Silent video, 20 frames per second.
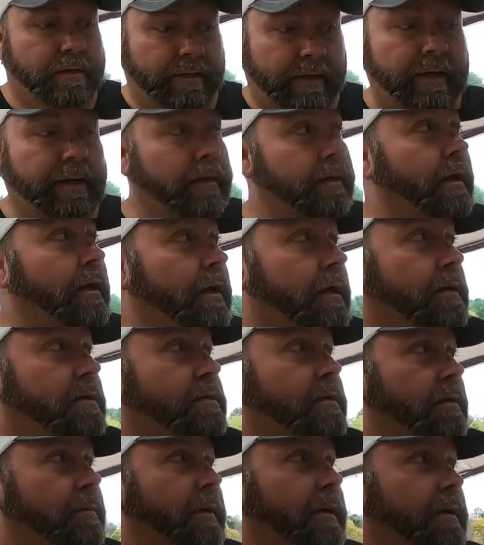And it
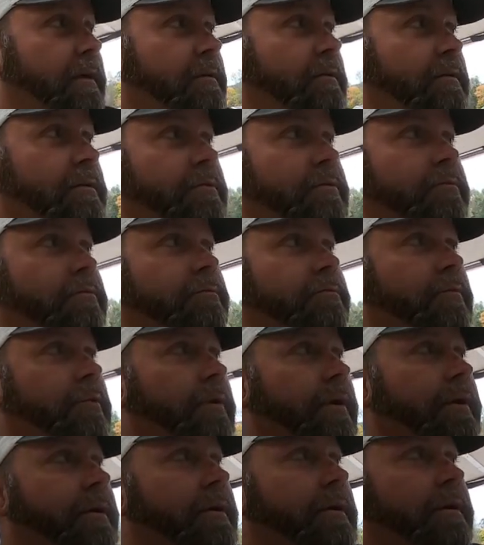does. I mean, it looks
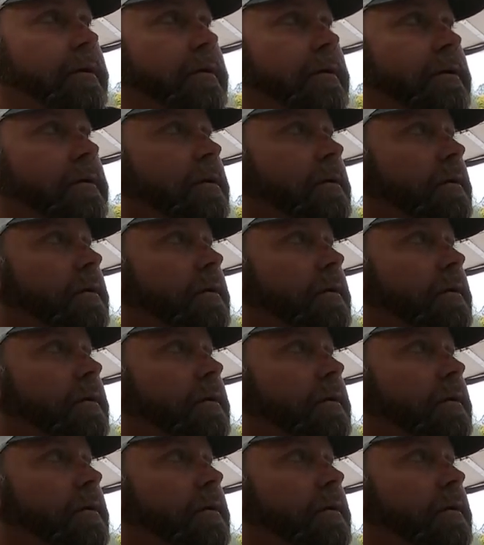pretty good.